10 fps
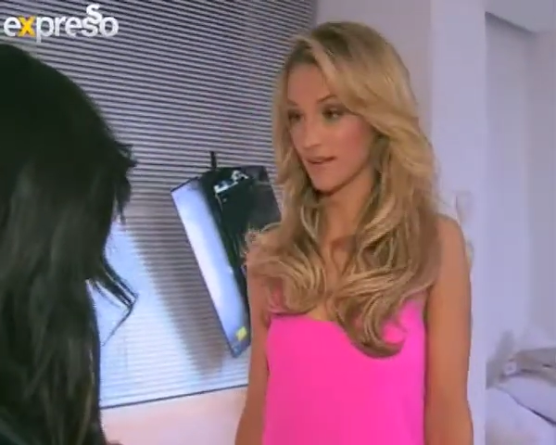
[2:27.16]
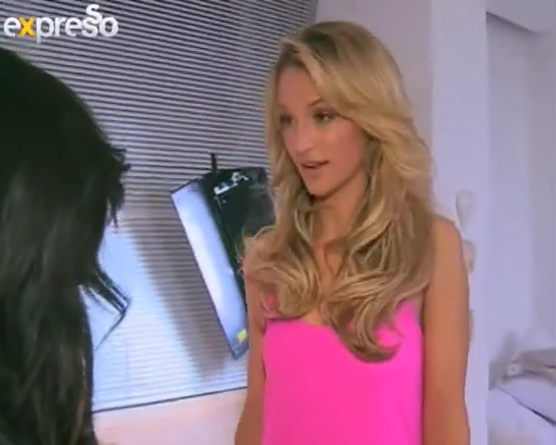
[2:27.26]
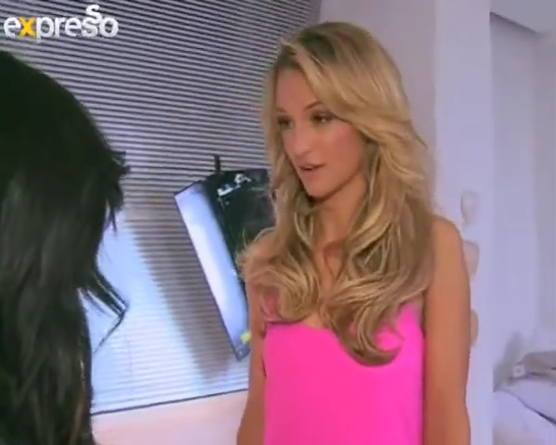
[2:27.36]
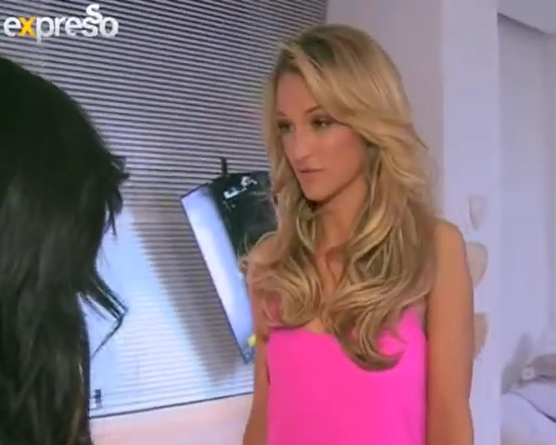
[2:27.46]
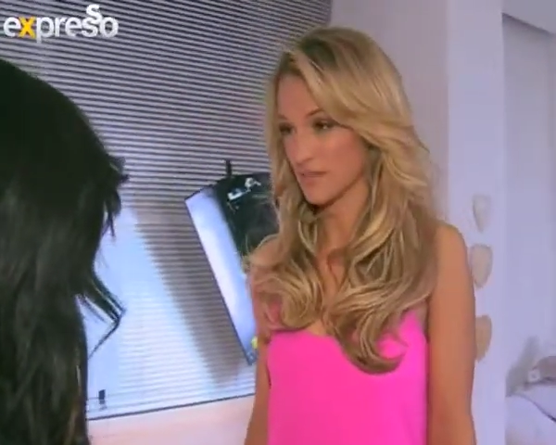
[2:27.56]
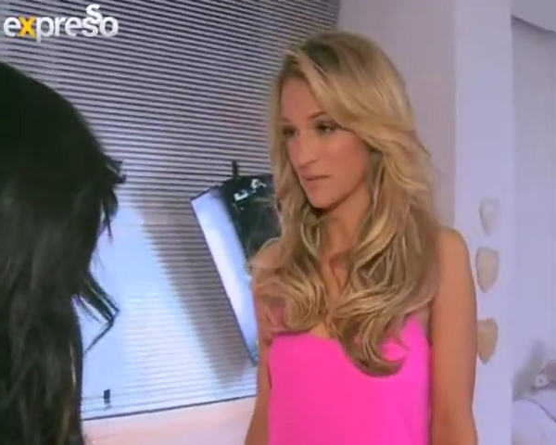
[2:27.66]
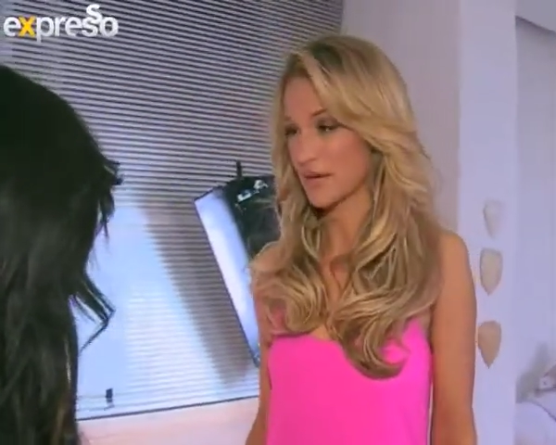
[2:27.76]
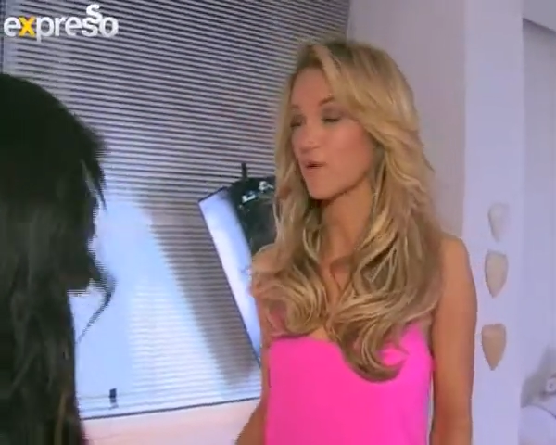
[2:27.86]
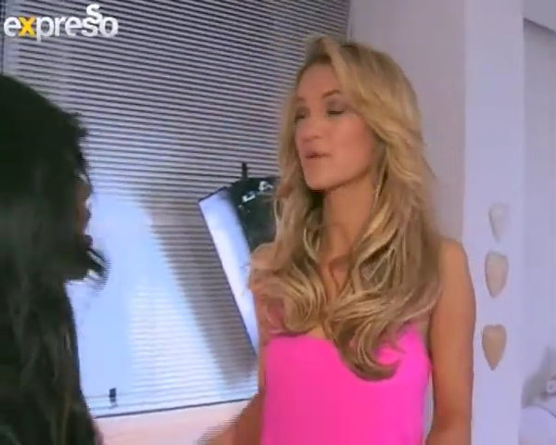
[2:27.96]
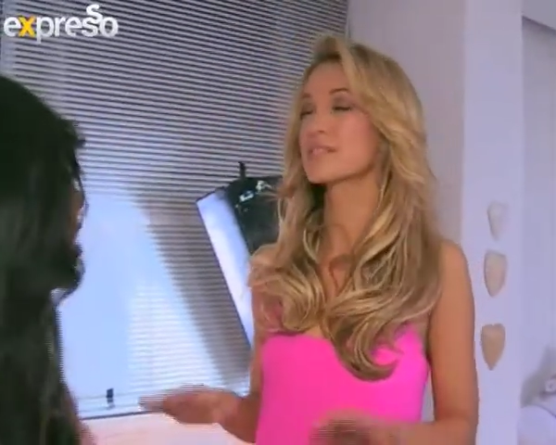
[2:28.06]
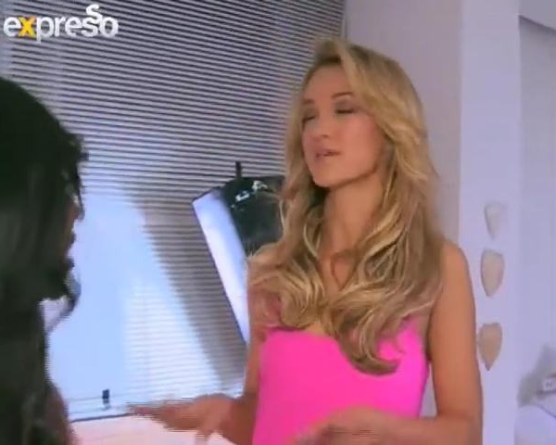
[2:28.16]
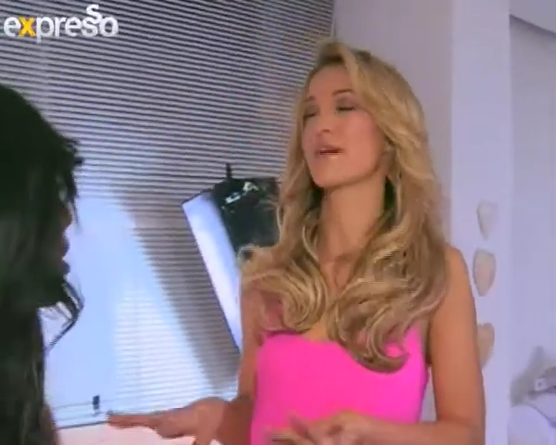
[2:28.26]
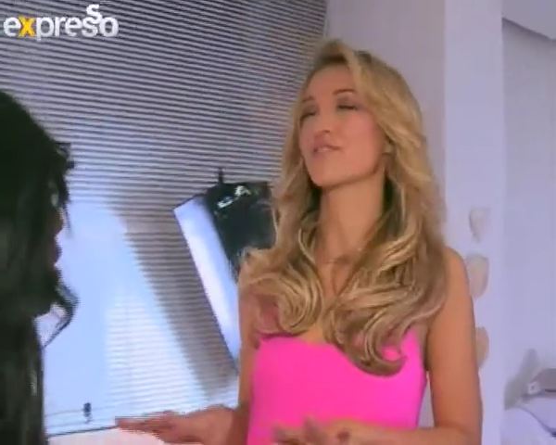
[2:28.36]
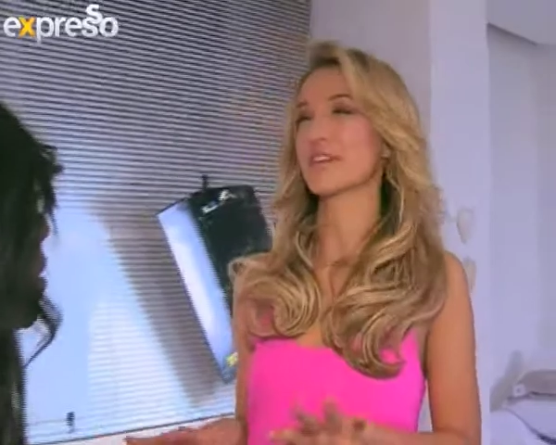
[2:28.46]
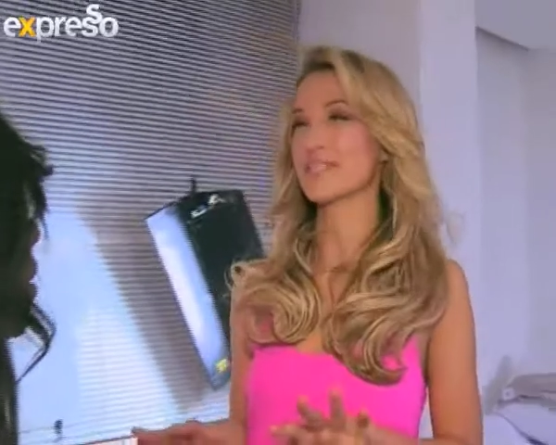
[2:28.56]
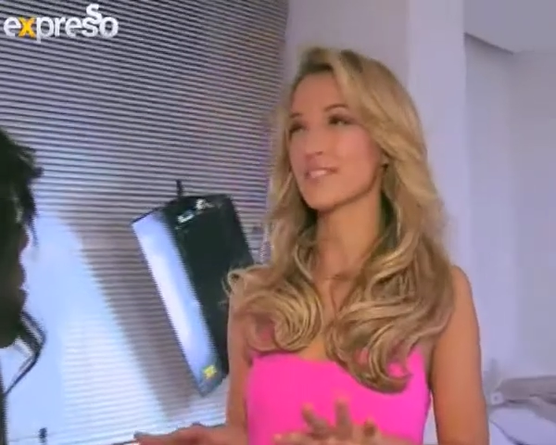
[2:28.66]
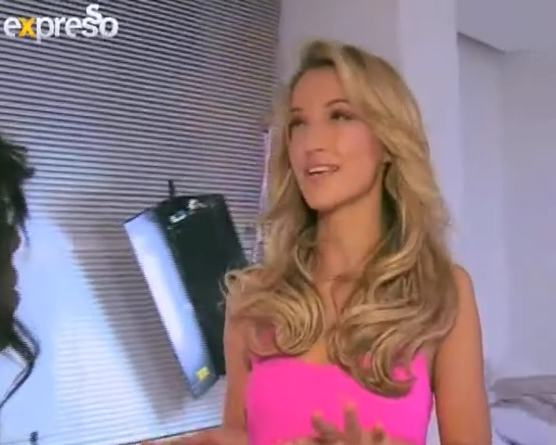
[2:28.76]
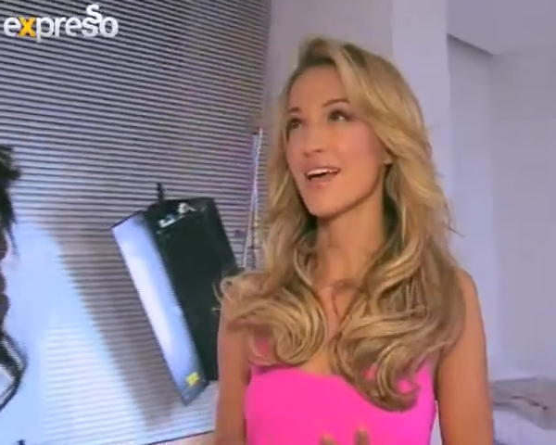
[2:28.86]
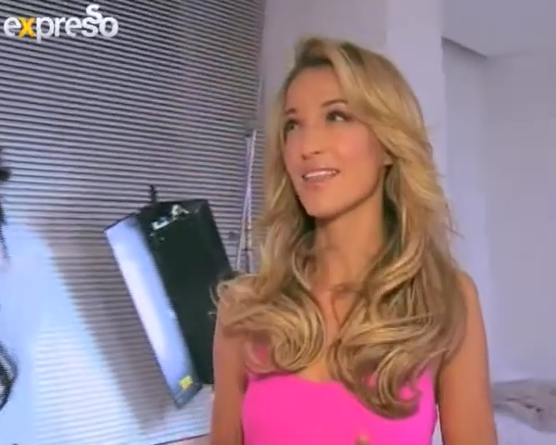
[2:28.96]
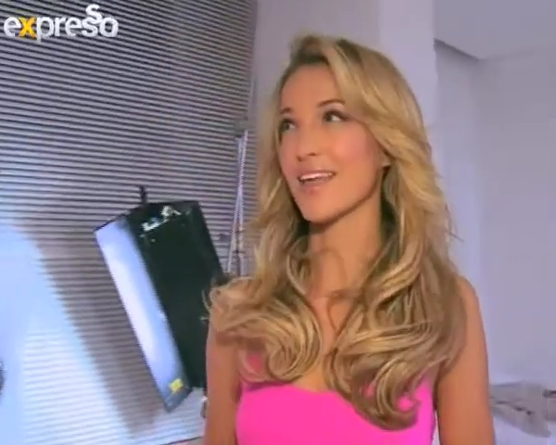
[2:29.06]
colour for summer, and I always tell my friends
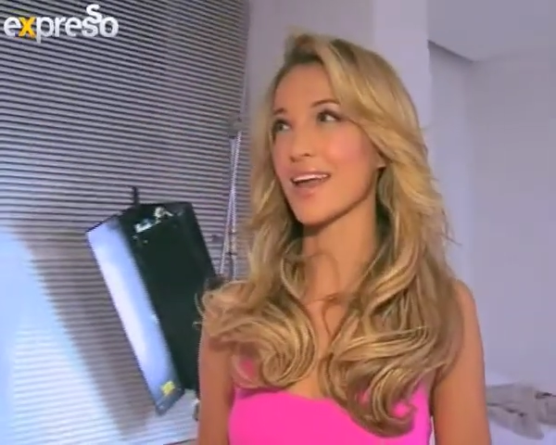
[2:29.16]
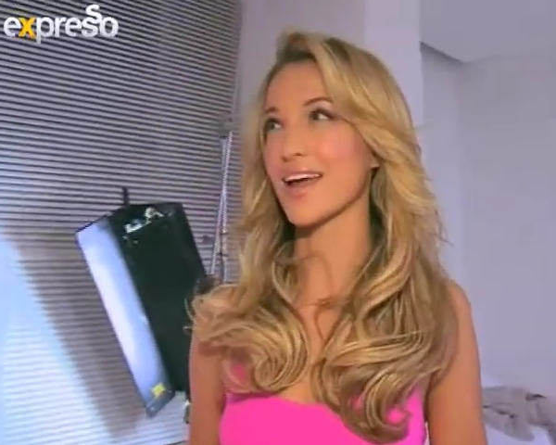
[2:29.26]
that